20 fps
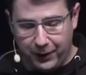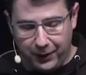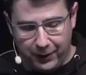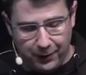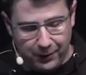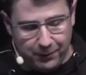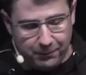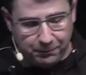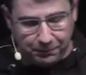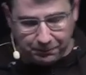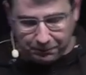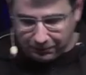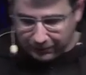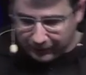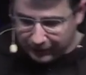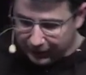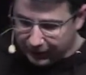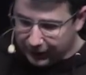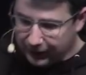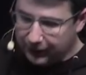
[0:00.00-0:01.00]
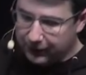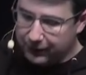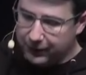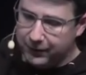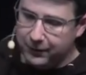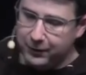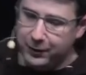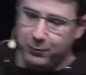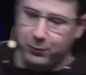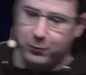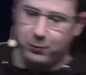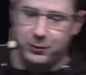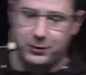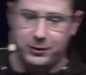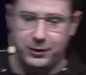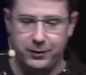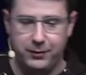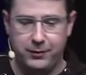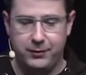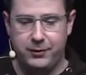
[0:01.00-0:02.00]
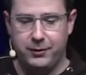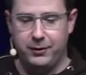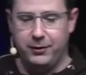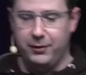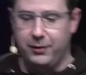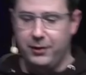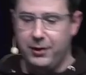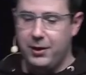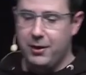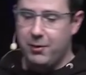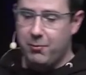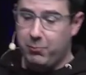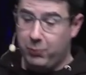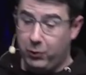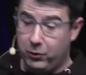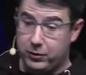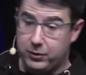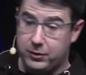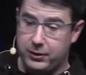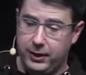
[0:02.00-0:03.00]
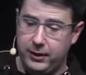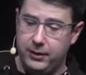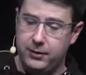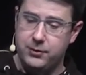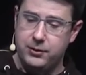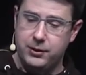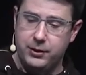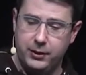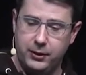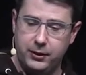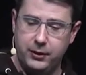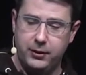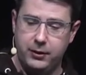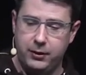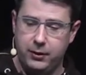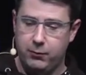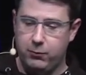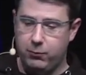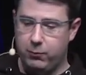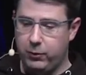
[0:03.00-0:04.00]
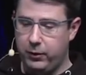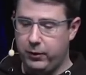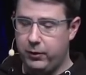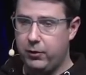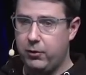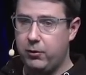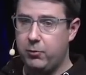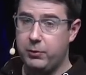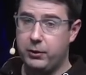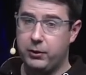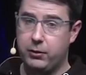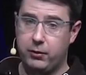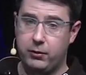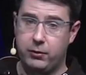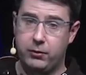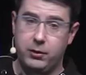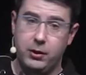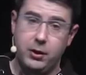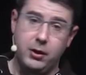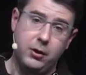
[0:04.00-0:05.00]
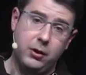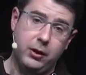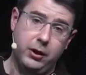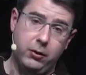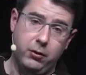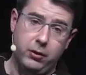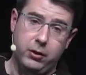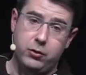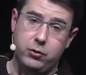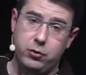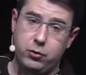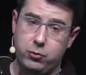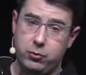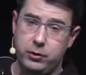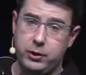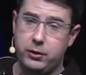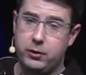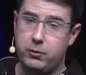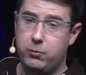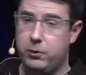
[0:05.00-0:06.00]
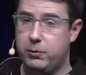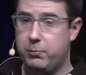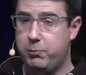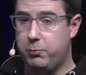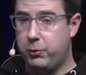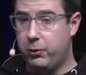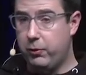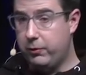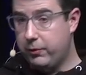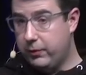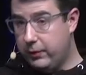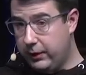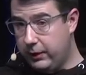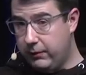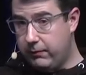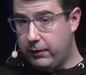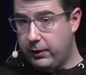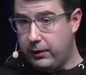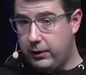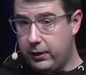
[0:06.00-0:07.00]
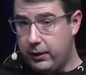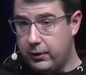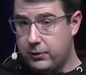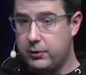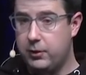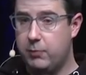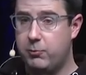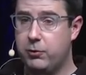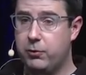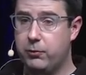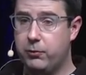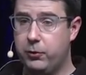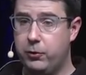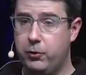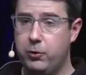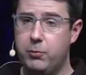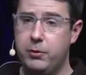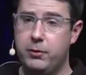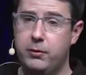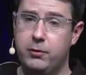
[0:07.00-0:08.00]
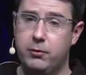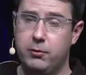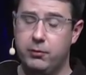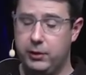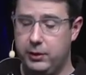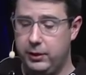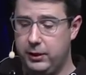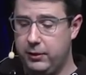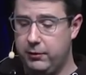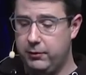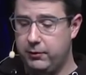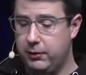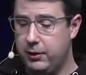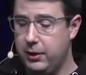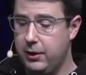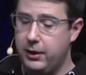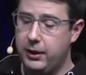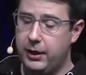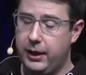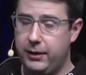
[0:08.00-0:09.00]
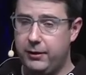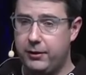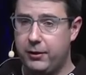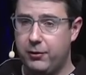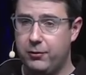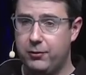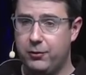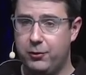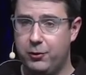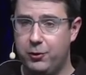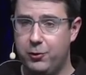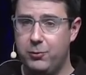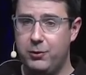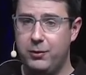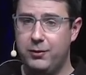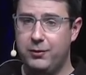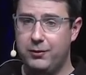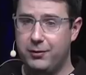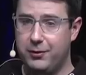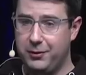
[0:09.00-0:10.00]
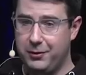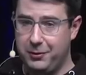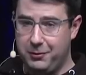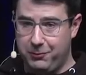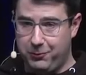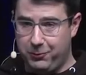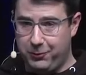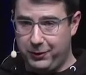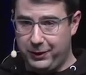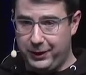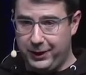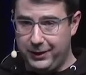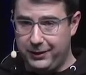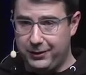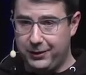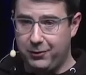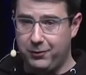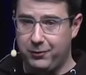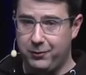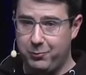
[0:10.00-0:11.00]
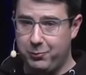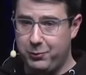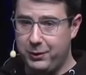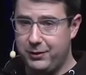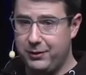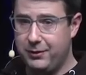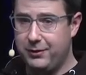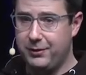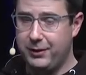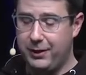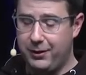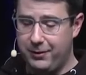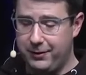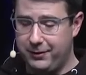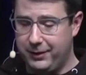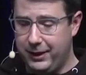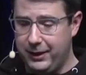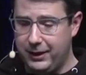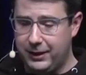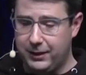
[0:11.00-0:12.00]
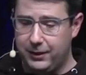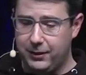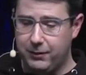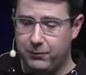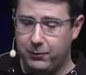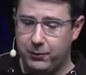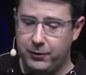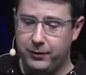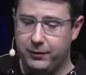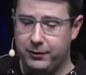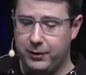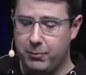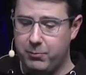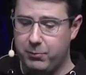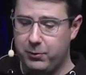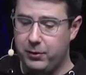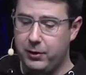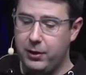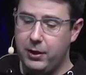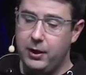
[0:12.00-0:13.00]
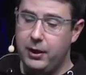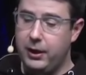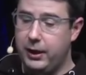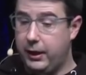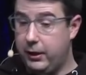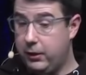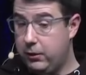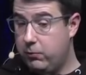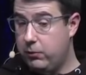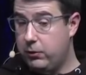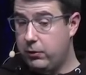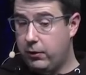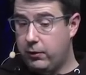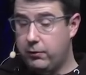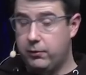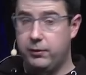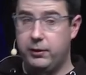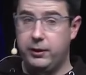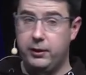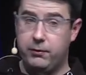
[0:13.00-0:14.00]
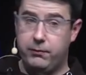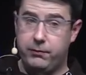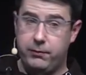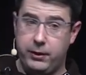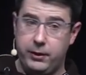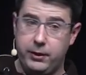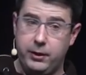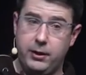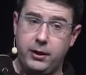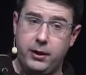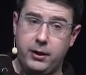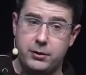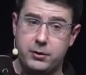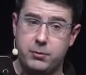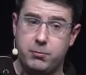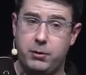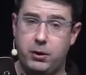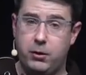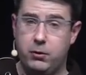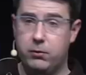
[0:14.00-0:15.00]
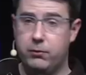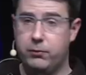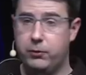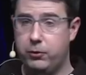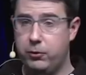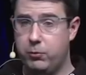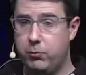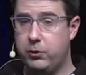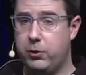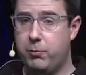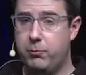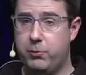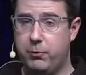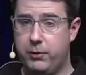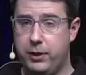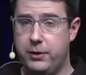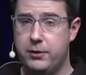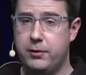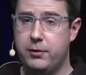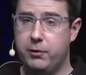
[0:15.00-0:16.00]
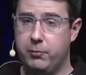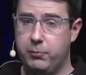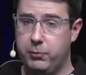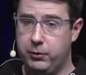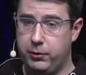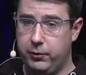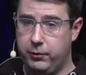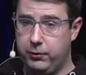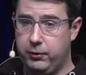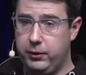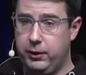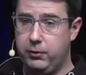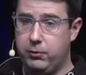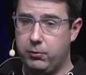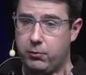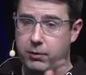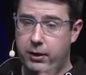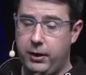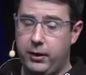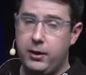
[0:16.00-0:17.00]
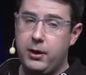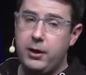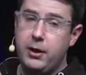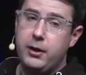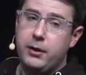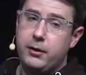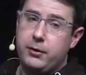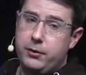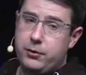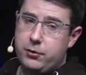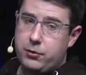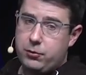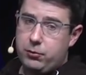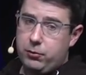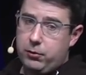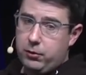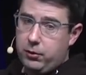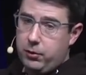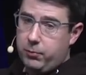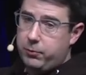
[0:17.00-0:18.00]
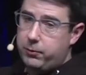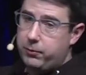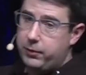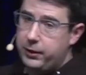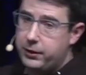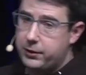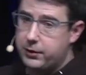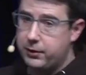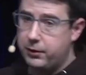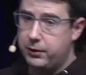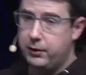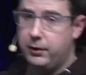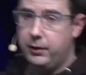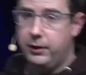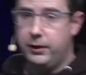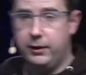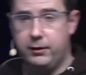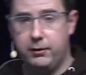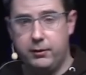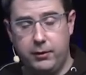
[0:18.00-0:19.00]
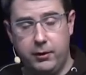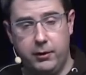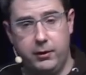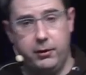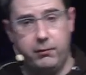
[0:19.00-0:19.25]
Um, systems, which is the most challenging um, one, though, because in order to do that, you would both need very large numbers of qubits, so at least 8,000 qubits uh, for an 8,000-bit RSA key, for example, and you would also need a very large amount of qubit operations because you need to run this Shor operation, and that uh,